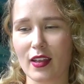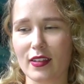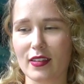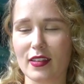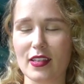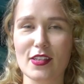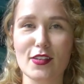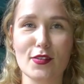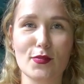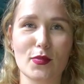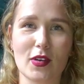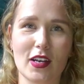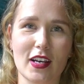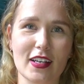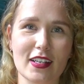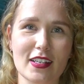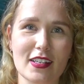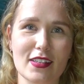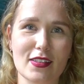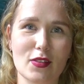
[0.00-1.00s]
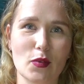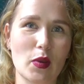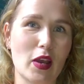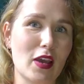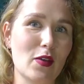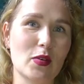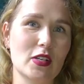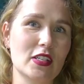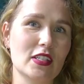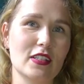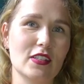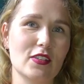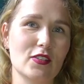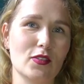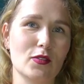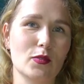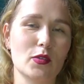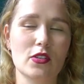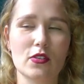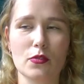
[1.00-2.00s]
this had worked the way I wanted it
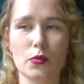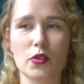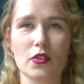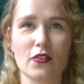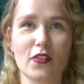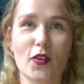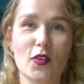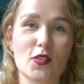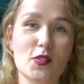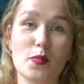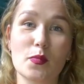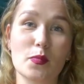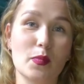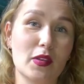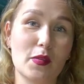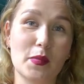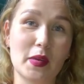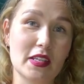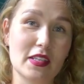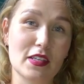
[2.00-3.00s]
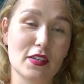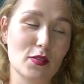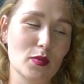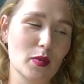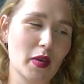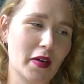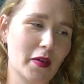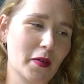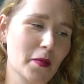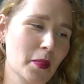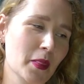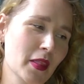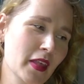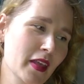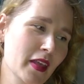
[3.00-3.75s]
to, which it would of course have been amazing as well.